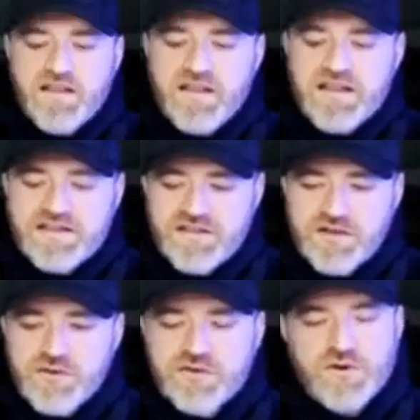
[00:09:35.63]
These
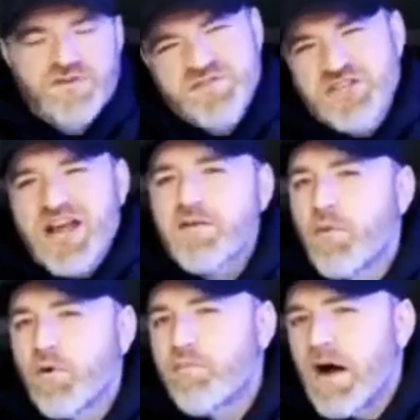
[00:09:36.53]
two sort of check
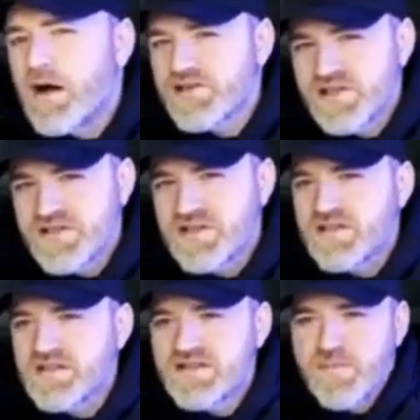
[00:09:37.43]
more boxes
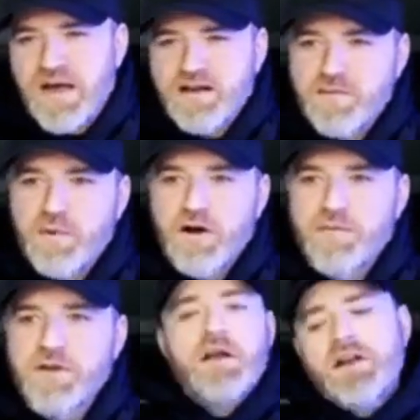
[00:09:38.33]
in the spec
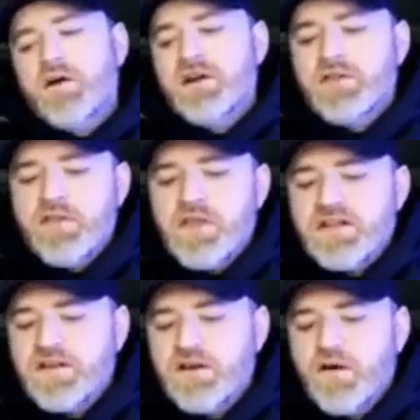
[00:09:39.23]
department. Now, another thing
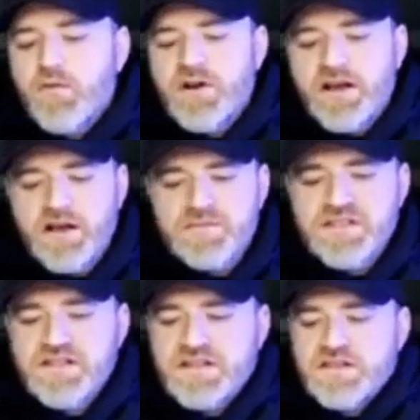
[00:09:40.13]
to note when it comes
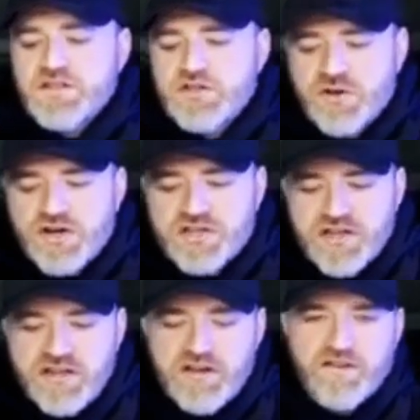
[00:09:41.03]
to the
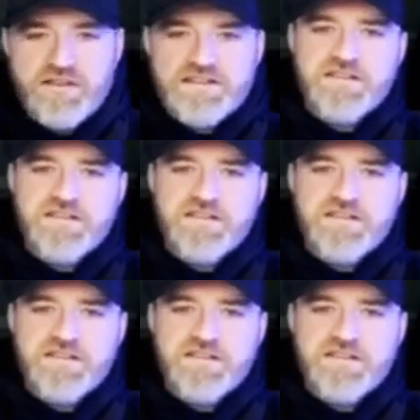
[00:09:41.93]
construction here, these